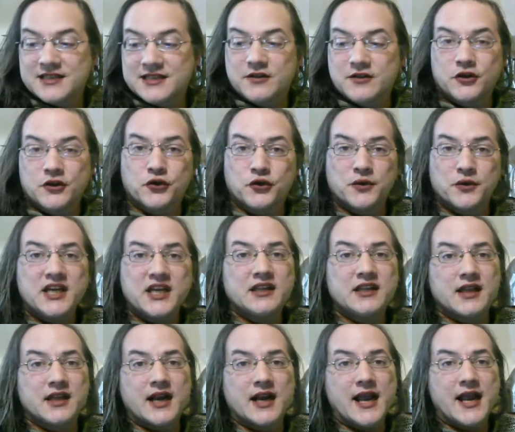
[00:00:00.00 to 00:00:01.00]
of the green
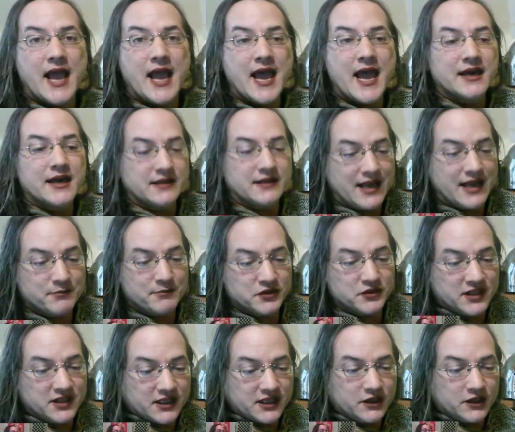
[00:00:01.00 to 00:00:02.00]
that I had in that
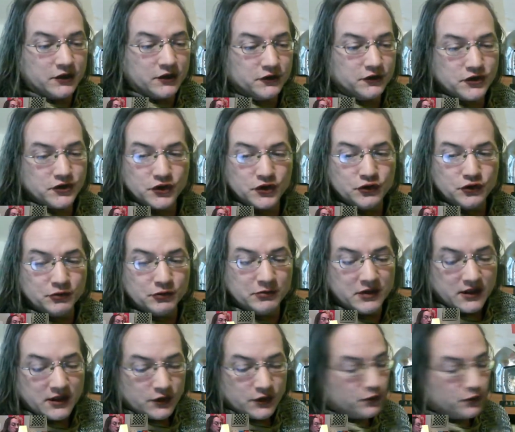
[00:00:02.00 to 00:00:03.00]
particular tube,
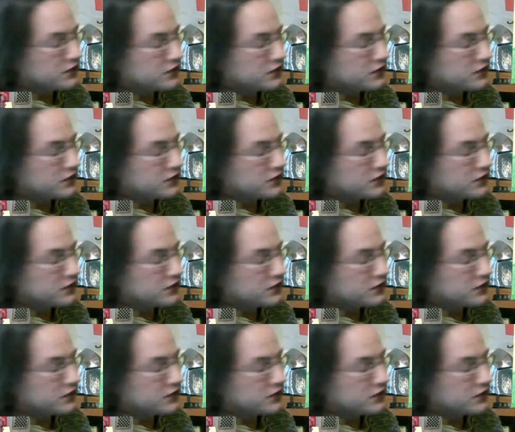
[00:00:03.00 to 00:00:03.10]
which